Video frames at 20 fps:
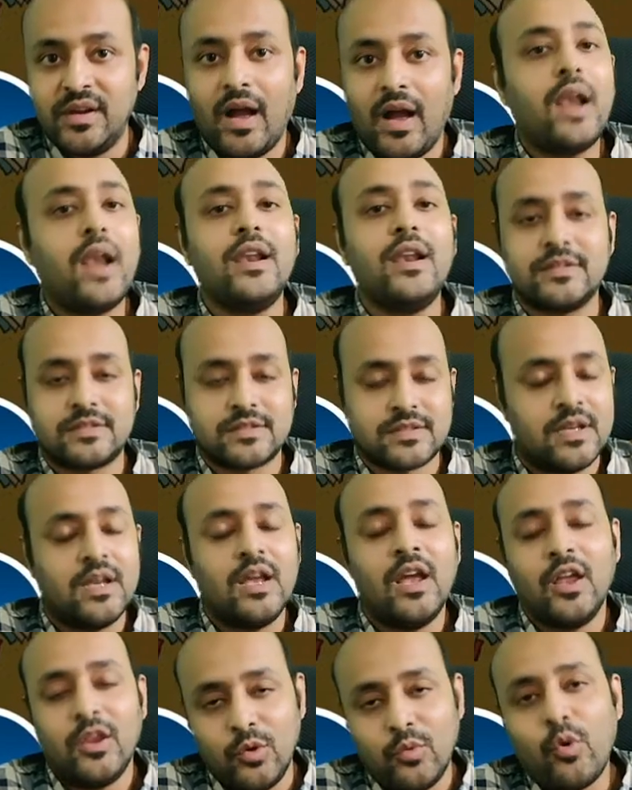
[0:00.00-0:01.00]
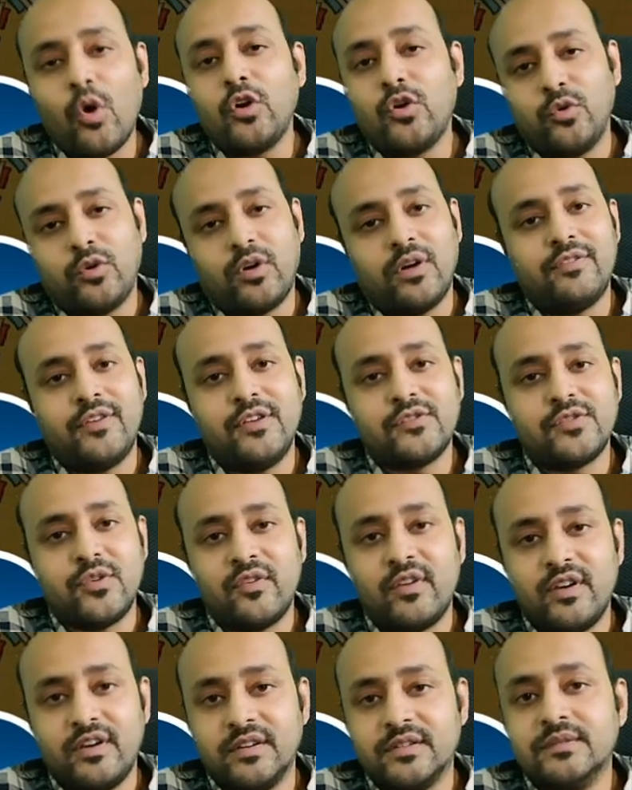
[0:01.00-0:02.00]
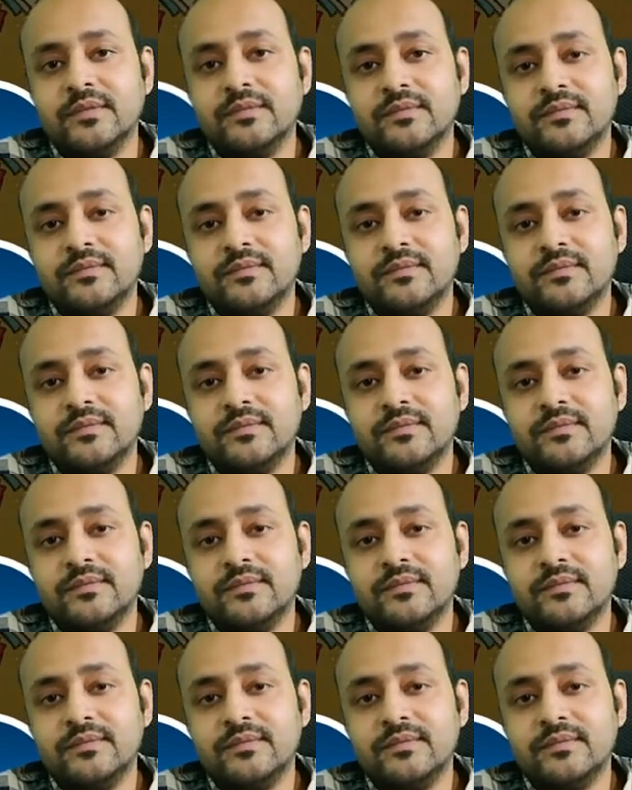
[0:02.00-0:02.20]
unless you want to confuse your reader.